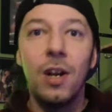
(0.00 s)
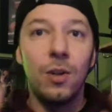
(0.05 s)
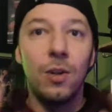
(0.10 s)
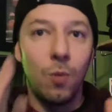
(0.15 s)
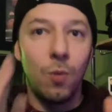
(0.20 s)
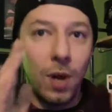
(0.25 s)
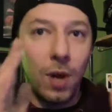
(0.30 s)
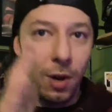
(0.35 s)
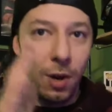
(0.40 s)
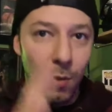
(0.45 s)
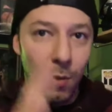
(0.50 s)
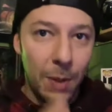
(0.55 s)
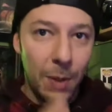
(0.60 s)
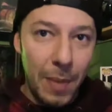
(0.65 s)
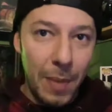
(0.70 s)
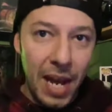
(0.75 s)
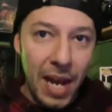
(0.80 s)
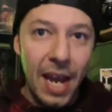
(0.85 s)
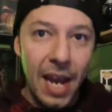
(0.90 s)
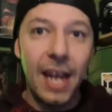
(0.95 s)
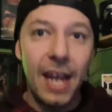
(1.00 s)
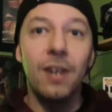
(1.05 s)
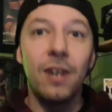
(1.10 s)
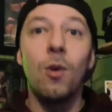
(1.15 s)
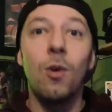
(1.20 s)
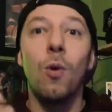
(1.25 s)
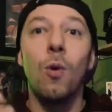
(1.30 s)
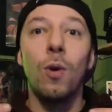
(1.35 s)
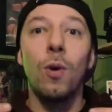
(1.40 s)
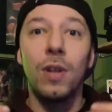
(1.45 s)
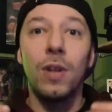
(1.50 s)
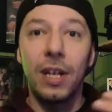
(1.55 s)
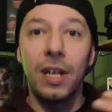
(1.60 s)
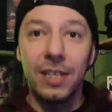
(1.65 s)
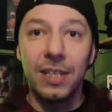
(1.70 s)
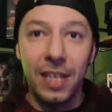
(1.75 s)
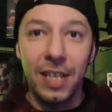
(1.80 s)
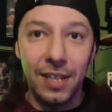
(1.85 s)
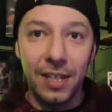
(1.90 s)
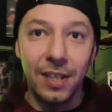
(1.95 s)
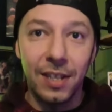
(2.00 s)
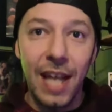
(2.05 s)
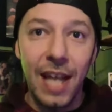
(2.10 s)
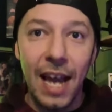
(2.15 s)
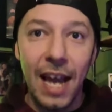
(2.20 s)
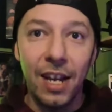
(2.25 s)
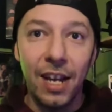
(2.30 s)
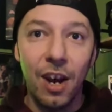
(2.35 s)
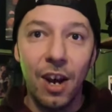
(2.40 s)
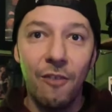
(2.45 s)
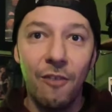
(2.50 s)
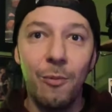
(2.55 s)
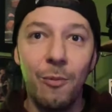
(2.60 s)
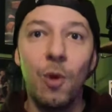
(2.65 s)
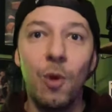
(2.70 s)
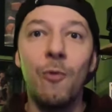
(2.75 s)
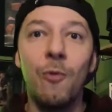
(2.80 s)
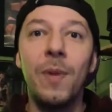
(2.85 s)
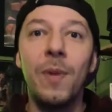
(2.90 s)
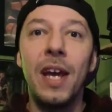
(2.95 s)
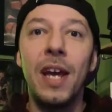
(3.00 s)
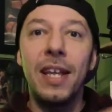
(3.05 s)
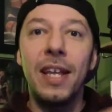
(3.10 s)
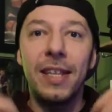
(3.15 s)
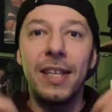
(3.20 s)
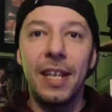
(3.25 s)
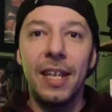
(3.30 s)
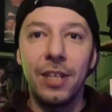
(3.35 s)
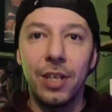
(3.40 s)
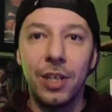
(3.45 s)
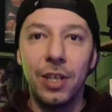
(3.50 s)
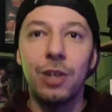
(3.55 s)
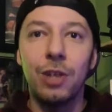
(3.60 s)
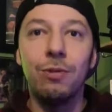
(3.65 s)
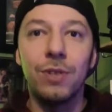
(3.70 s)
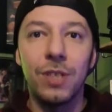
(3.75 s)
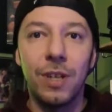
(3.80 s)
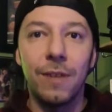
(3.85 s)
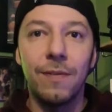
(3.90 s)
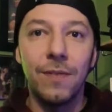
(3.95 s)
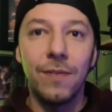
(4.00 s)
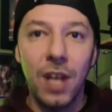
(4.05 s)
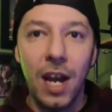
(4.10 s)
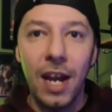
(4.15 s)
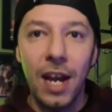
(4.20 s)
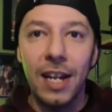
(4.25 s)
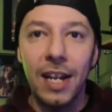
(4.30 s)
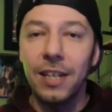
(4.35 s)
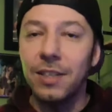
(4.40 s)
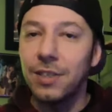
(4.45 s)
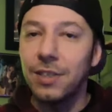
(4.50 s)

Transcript: where we pan, or like I said, the lack of movement and then the use of lighting.